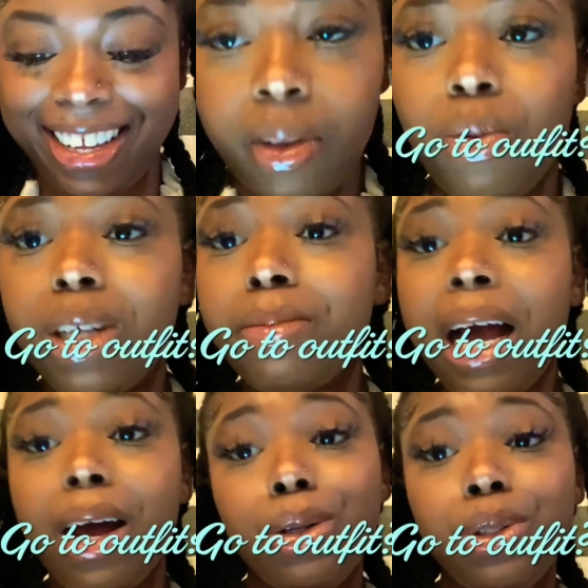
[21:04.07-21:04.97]
it. What is my
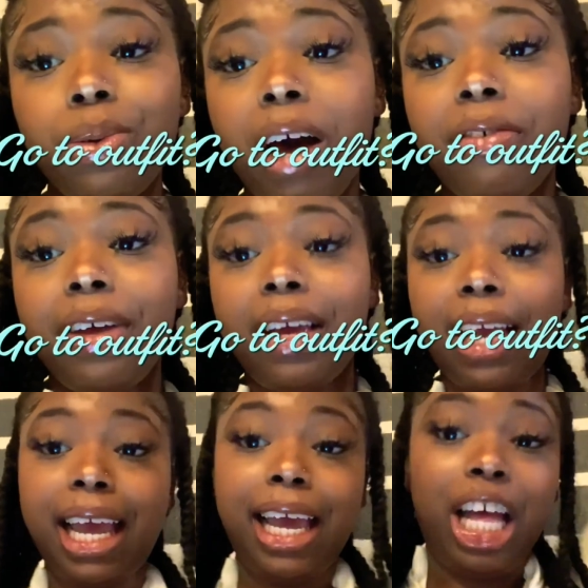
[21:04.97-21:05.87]
go-to outfit?
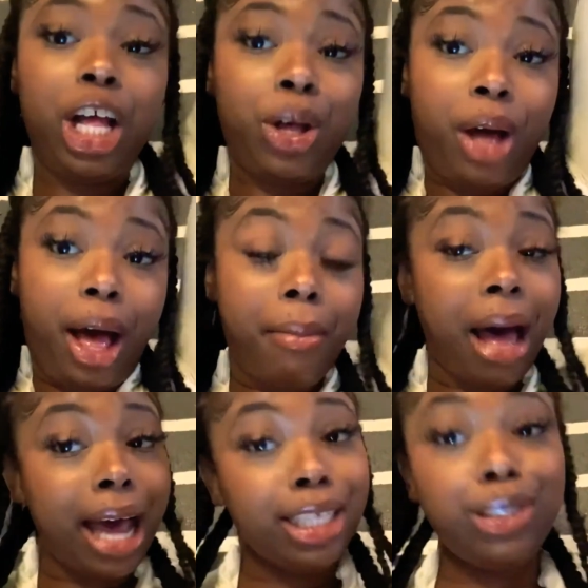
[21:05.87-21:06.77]
You know, a
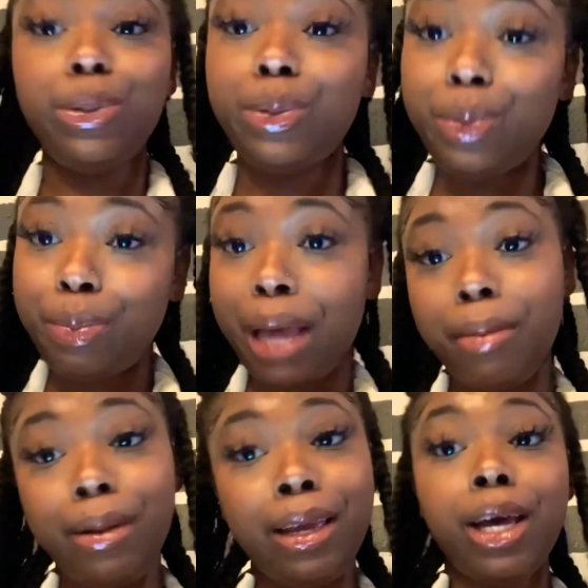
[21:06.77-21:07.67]
bodysuit,
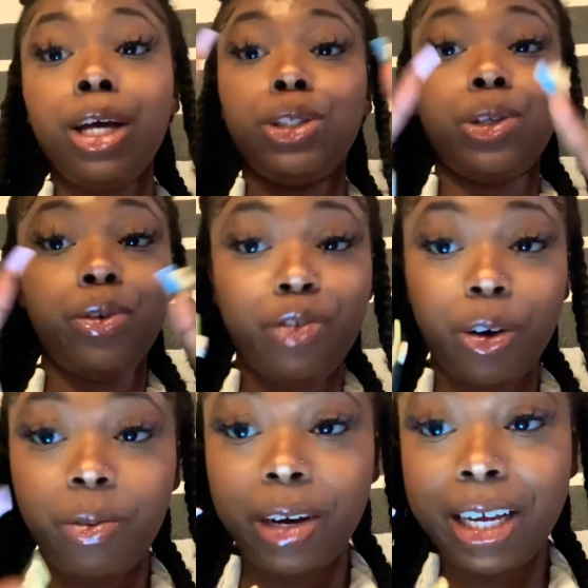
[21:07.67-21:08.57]
baby. Two for
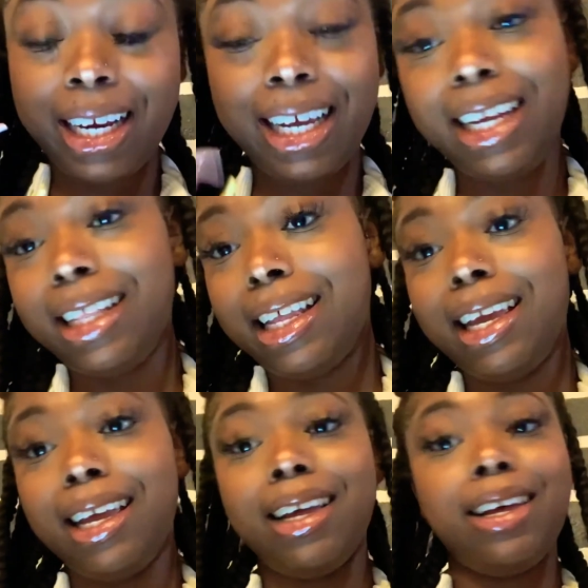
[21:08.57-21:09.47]
one.
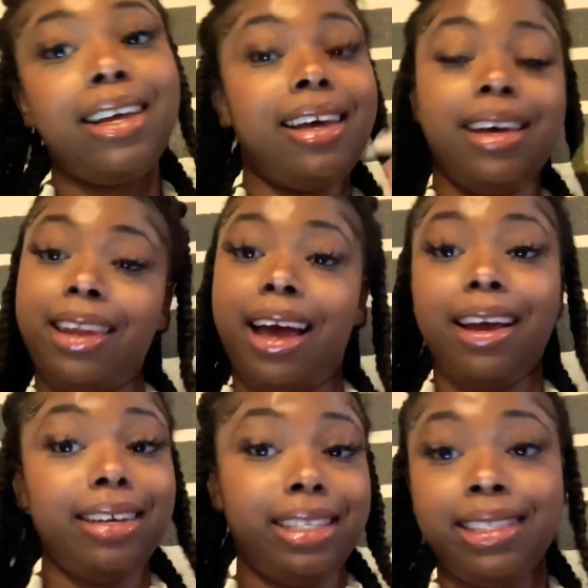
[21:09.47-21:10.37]
Anything like
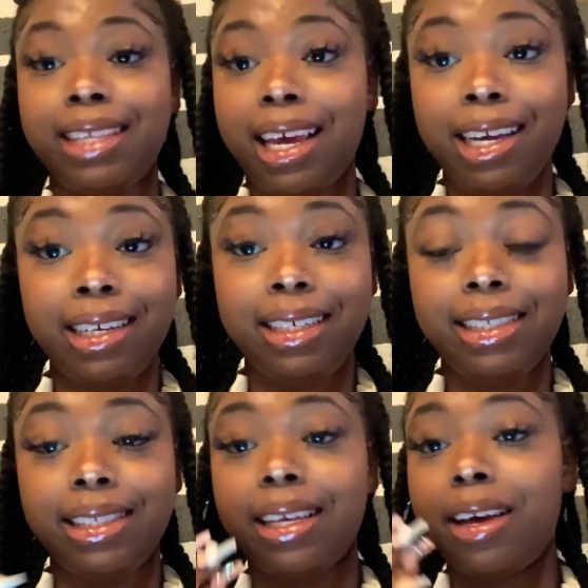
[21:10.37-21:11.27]
a set,
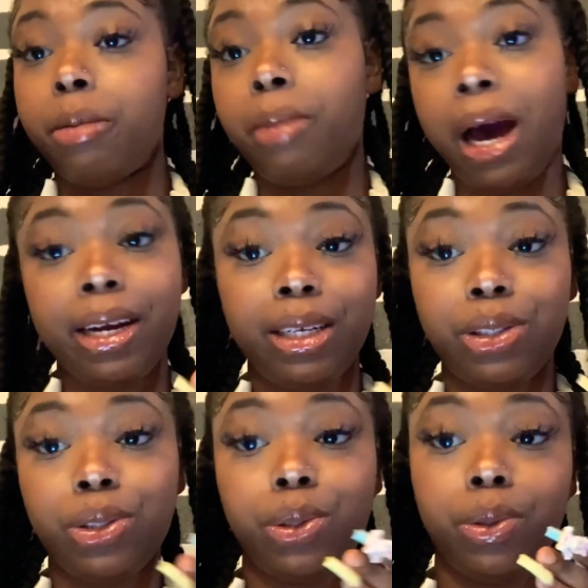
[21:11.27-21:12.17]
a
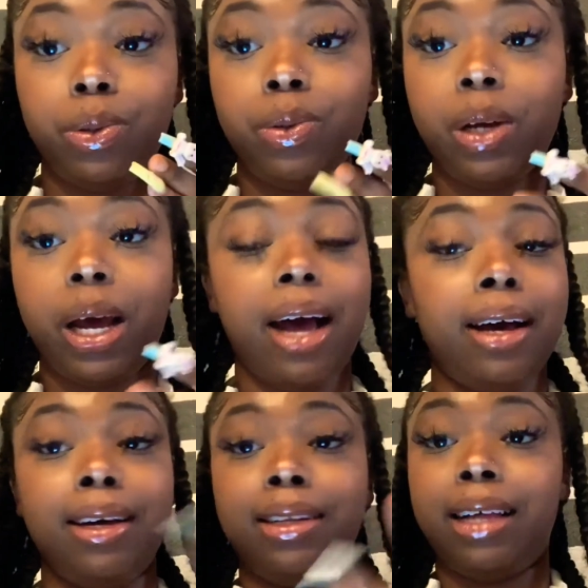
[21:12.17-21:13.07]
bodysuit.
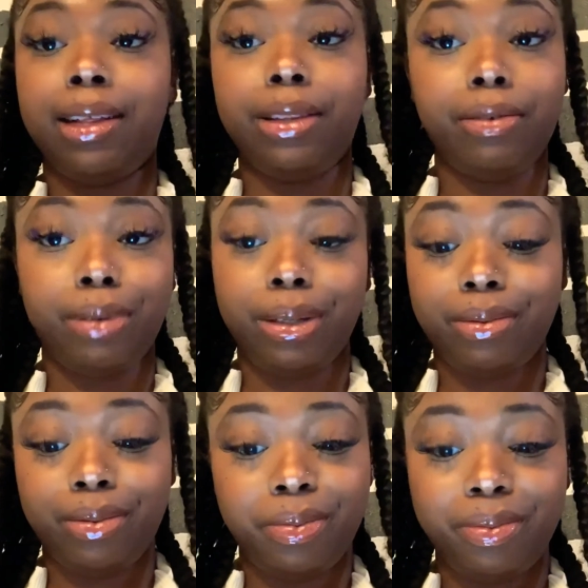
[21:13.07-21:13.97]
I, I love it.
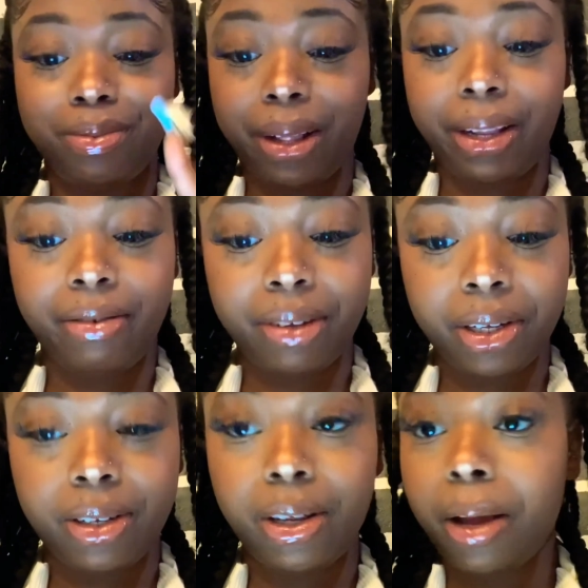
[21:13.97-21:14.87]
I love it.
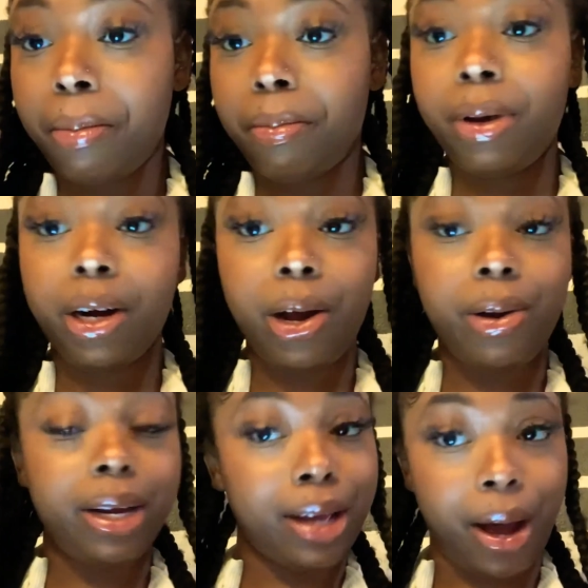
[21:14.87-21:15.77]
Put it on
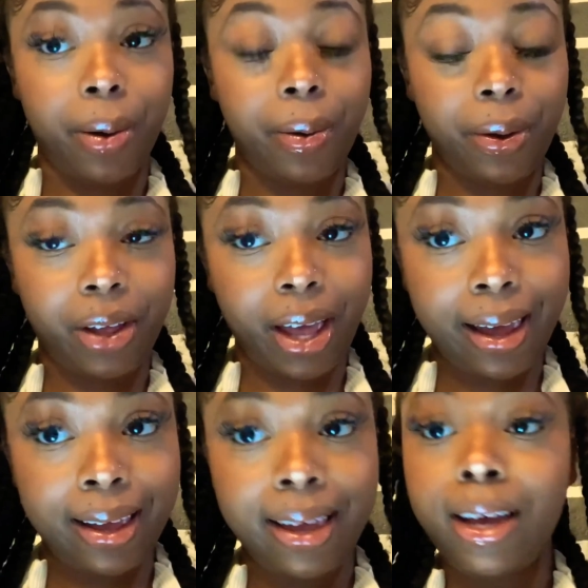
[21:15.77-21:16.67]
and go,
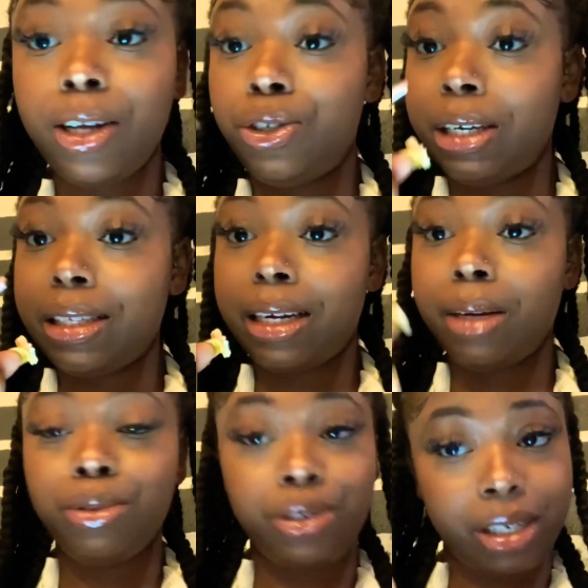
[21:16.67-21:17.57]
okay? Dress it
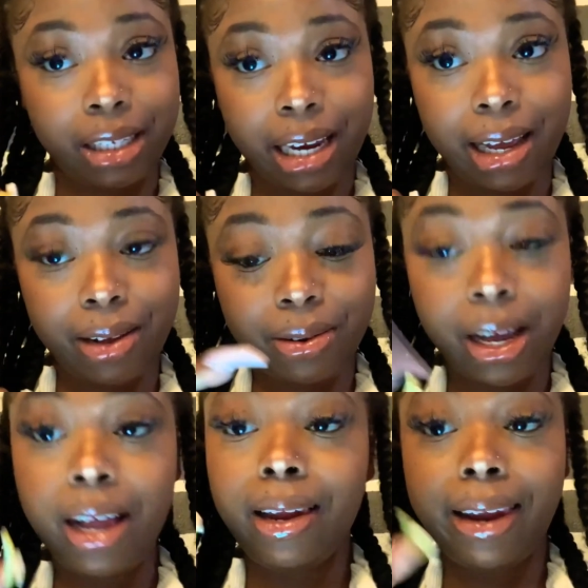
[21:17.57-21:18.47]
up, dress it down.
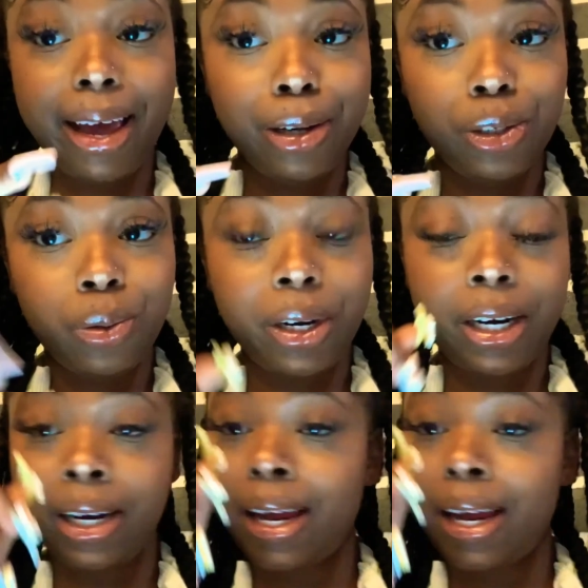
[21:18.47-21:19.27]
Loungewear,